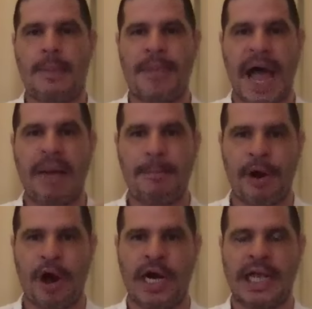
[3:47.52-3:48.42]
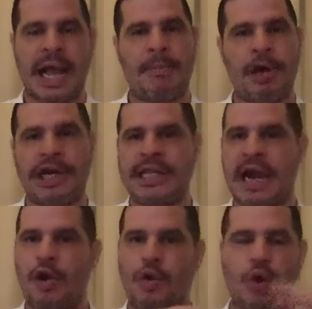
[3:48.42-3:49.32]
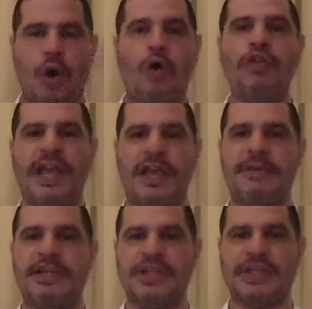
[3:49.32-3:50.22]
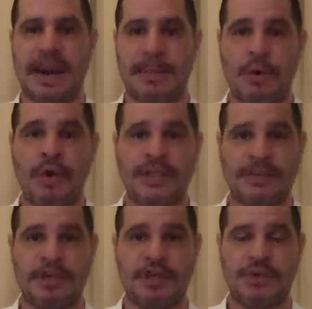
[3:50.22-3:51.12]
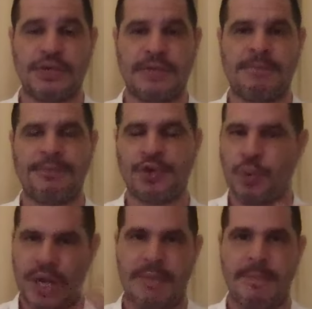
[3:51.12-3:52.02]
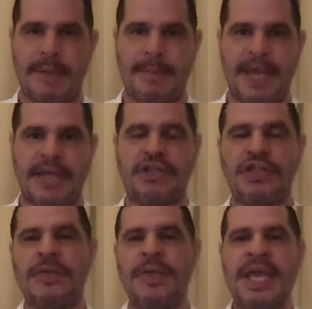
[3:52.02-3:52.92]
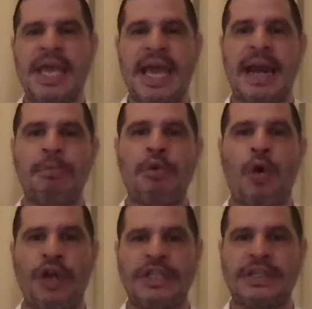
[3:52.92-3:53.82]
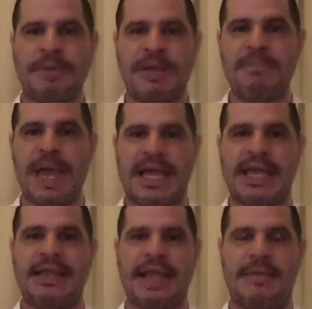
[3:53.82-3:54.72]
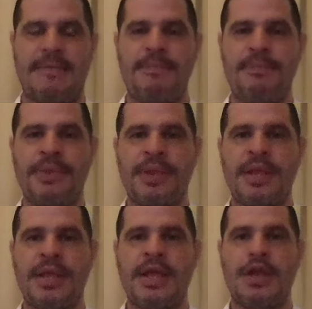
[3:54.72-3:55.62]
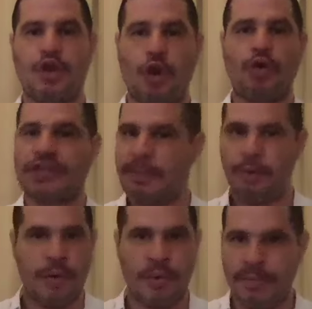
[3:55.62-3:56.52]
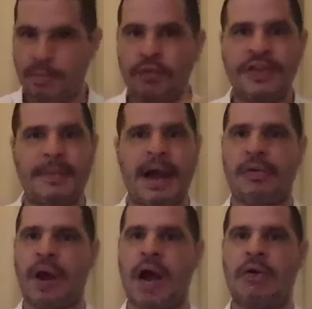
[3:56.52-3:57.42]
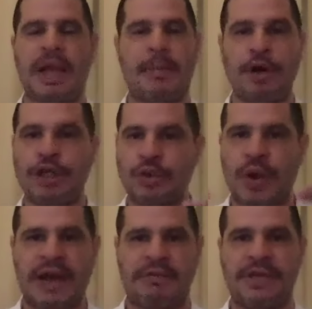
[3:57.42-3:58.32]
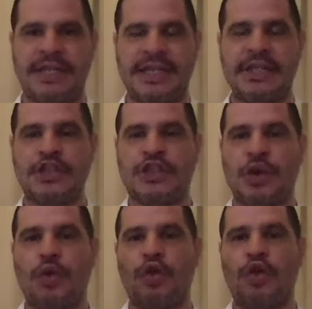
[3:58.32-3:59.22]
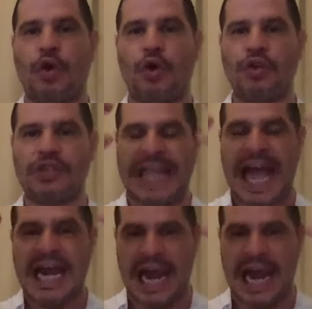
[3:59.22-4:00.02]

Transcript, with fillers: That product, I'm going to download all the images that I'm going to be using to create my page. And I'm going to be making them, those, I'm going to remove the background. I'm going to do everything. So those, that